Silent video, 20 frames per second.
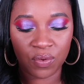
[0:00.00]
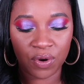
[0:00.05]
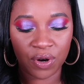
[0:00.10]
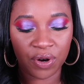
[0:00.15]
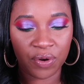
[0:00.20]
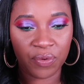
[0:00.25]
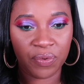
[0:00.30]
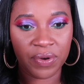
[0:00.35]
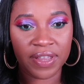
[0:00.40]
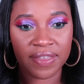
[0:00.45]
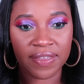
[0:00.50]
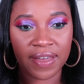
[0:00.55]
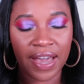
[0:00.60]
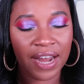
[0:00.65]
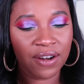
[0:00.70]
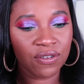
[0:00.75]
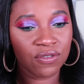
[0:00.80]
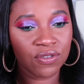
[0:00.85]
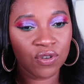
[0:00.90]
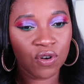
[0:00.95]
work with.
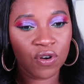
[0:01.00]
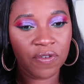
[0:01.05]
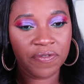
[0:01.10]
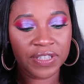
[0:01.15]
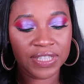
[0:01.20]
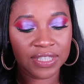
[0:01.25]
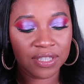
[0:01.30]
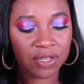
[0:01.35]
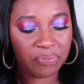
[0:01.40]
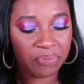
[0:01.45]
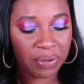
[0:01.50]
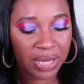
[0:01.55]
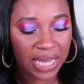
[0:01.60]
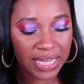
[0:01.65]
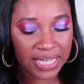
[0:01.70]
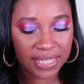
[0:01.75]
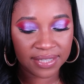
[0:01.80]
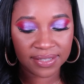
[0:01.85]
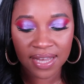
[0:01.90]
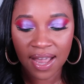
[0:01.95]
I don't know if it's the
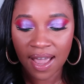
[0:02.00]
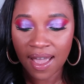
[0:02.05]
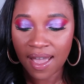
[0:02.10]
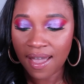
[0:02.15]
base.